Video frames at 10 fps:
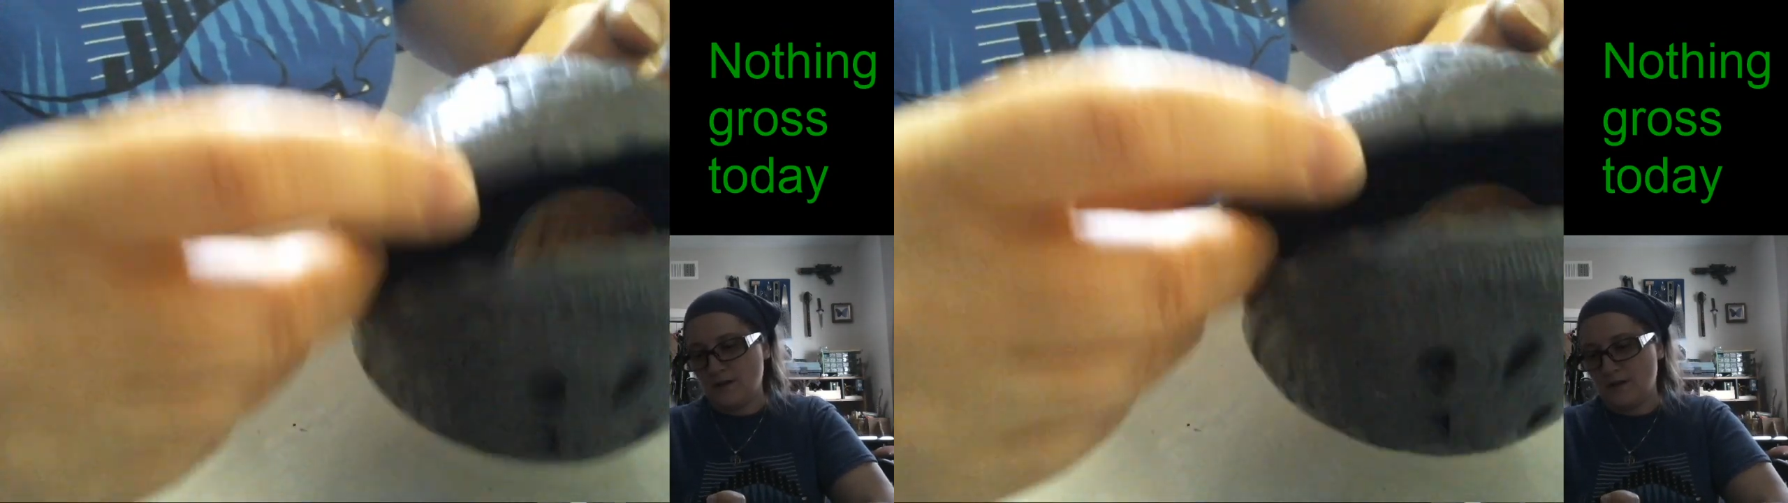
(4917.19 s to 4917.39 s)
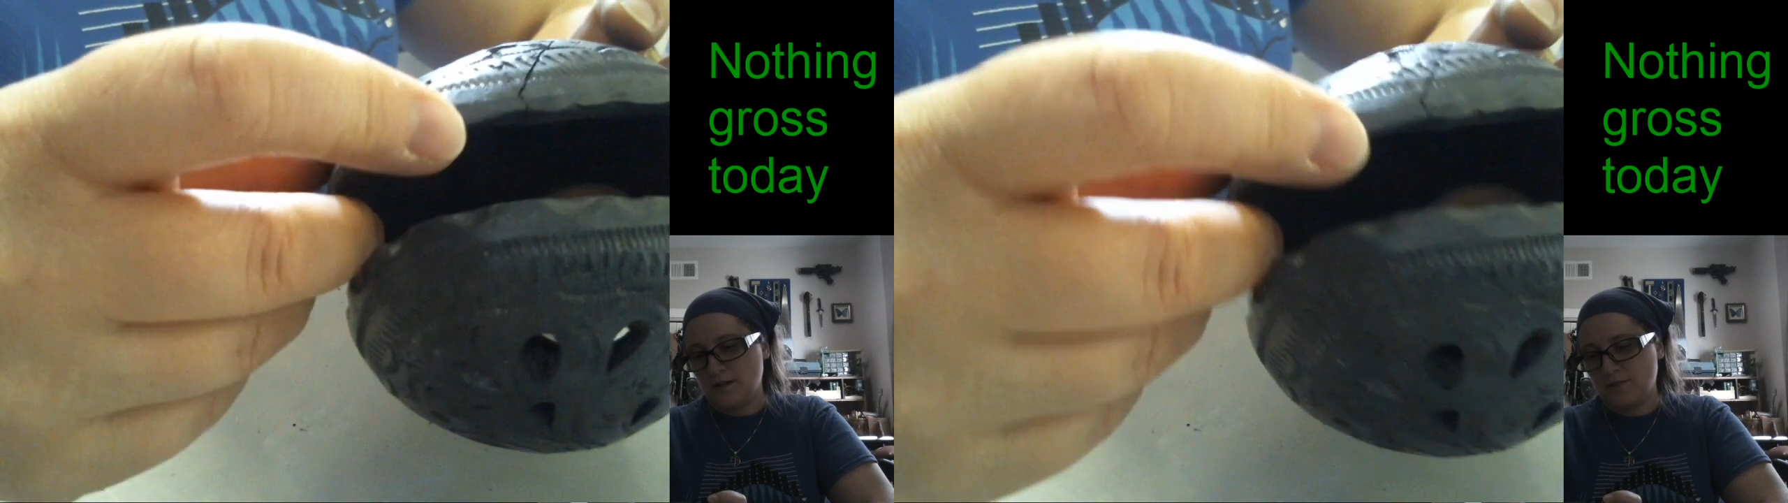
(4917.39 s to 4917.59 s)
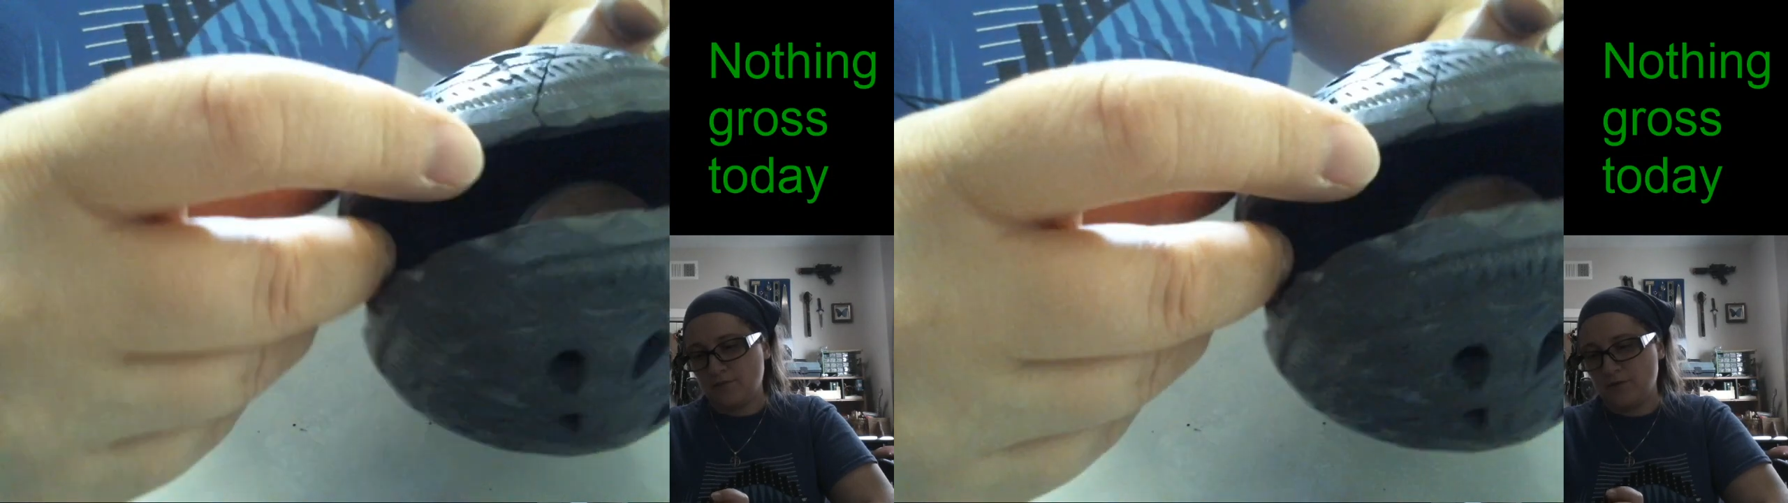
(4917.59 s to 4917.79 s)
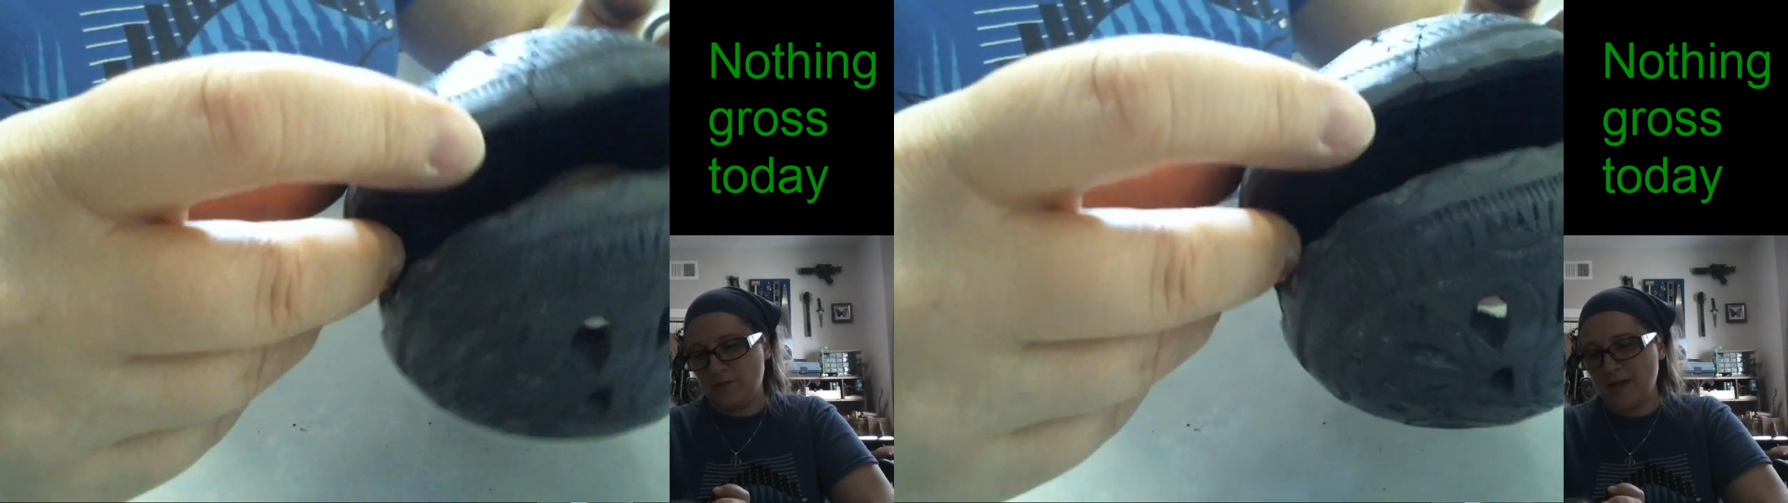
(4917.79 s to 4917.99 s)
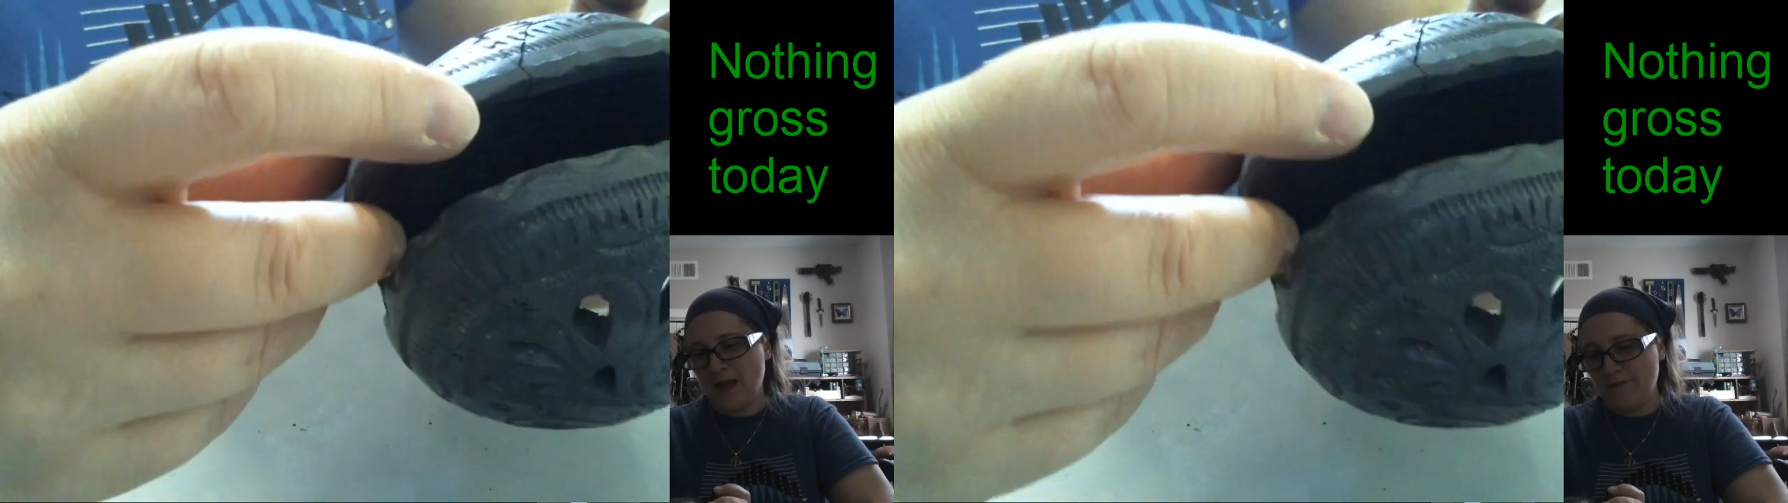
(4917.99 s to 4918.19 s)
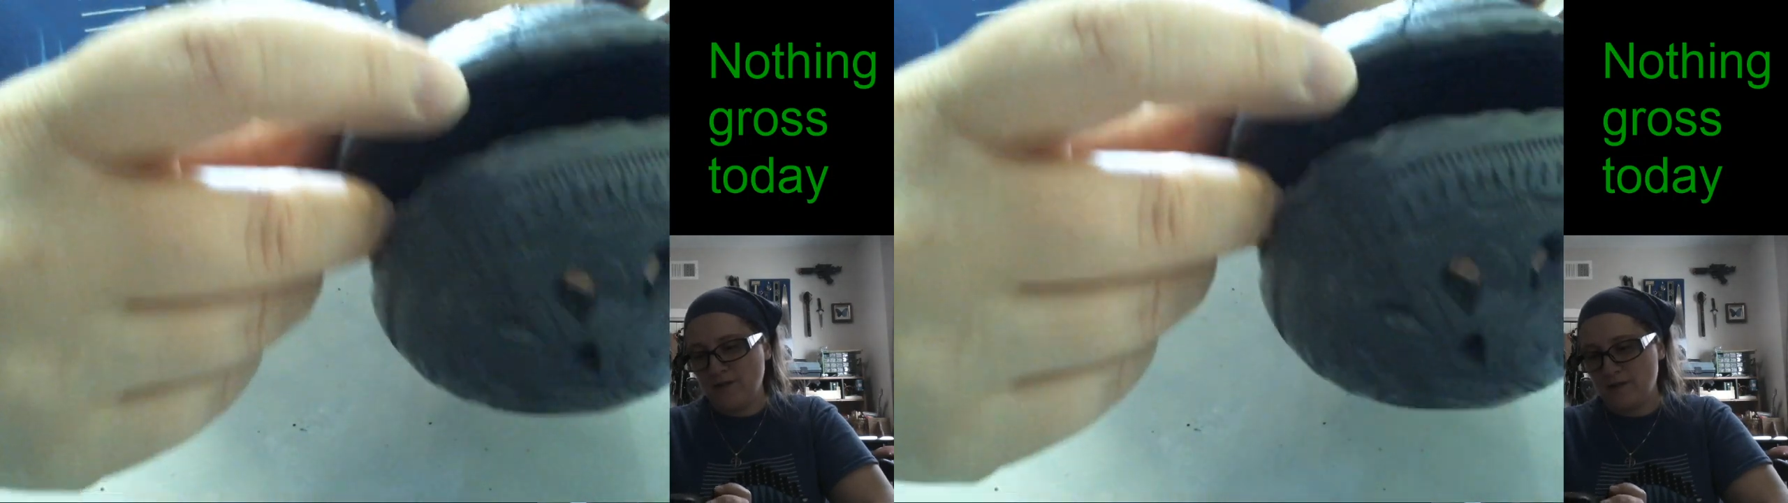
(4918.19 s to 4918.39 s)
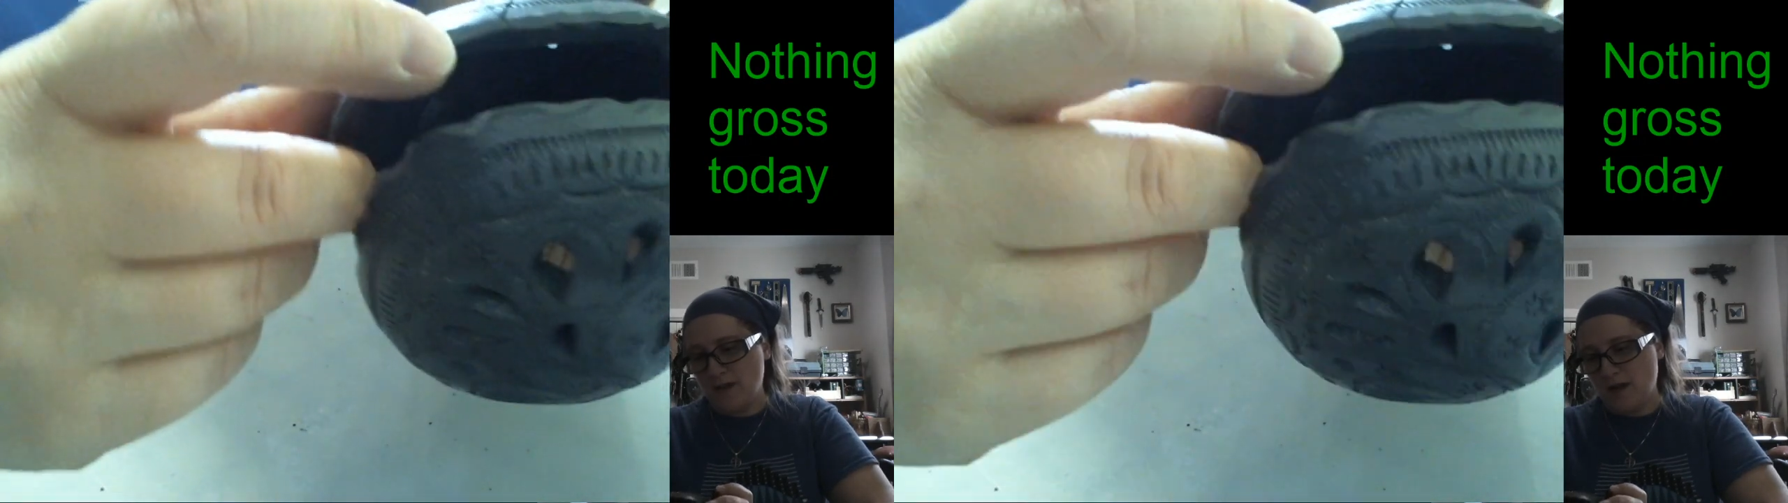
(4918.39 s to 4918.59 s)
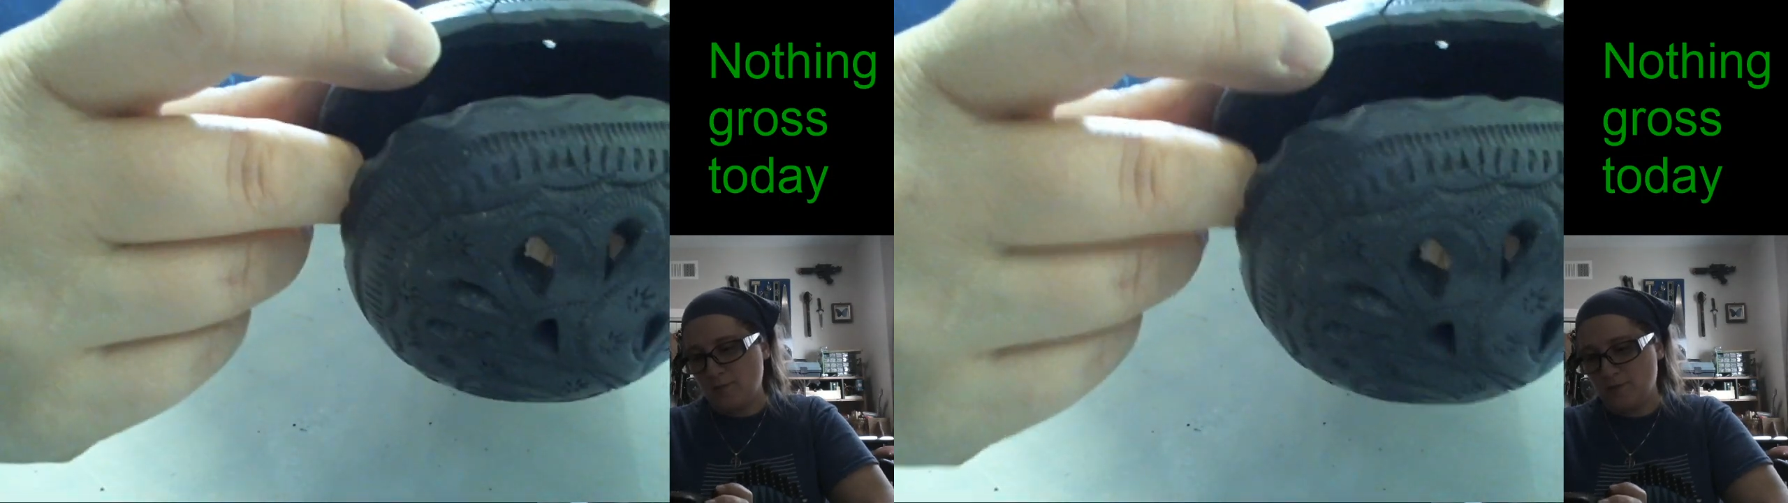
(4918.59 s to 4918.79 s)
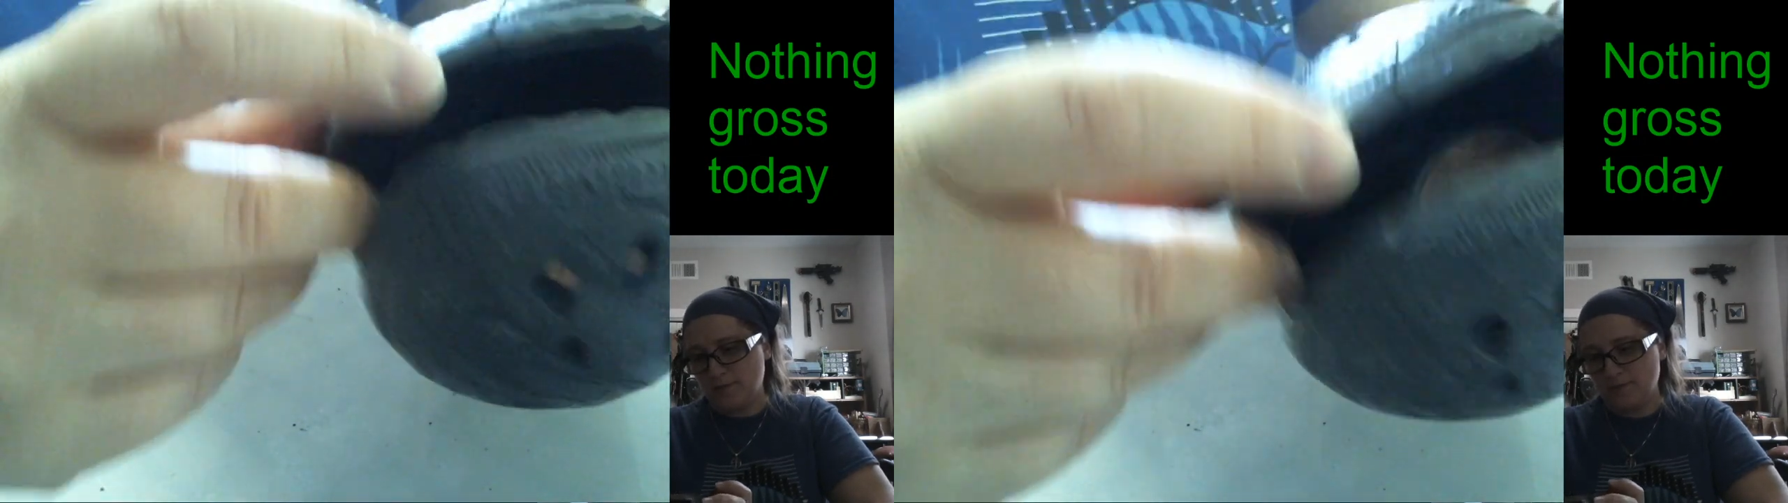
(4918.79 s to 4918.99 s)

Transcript: Except for the big obvious gap,